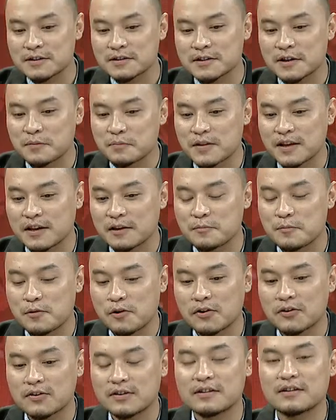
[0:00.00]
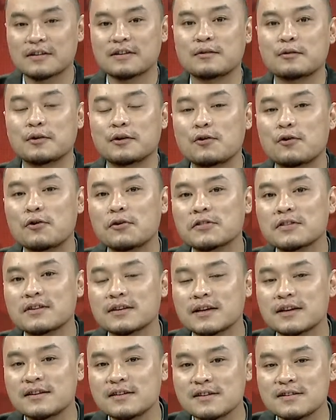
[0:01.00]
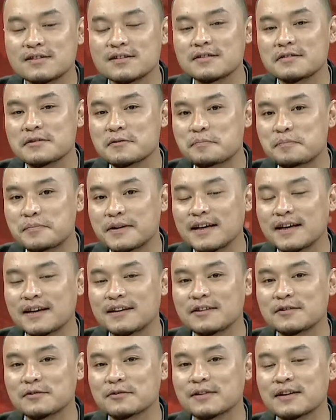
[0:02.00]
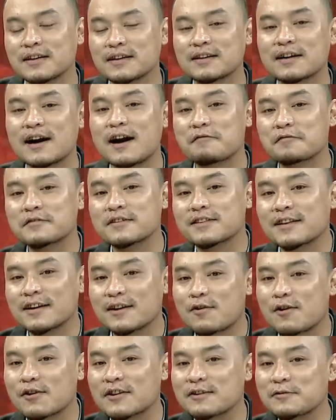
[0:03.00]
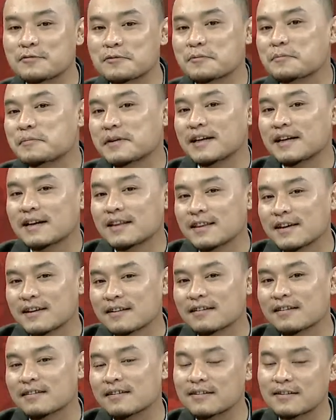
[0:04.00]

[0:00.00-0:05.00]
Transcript: something about all the Indians in the plane, you know, like after they got into the plane and they're